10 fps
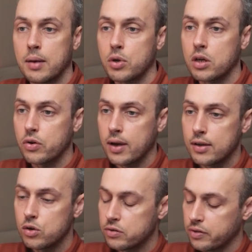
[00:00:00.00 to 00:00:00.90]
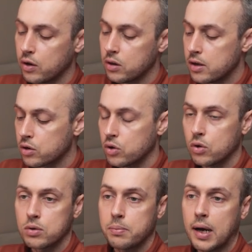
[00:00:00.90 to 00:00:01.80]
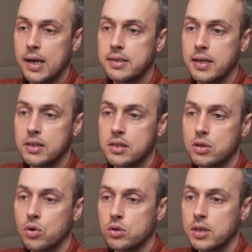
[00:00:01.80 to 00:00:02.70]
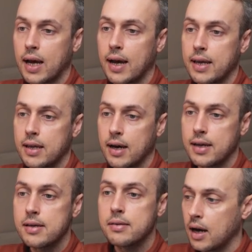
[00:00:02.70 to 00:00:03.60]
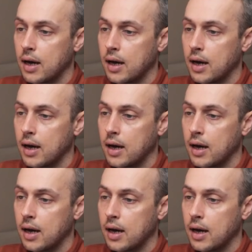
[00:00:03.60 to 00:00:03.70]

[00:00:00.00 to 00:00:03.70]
and I'm going to create a new file here called pytest.ini.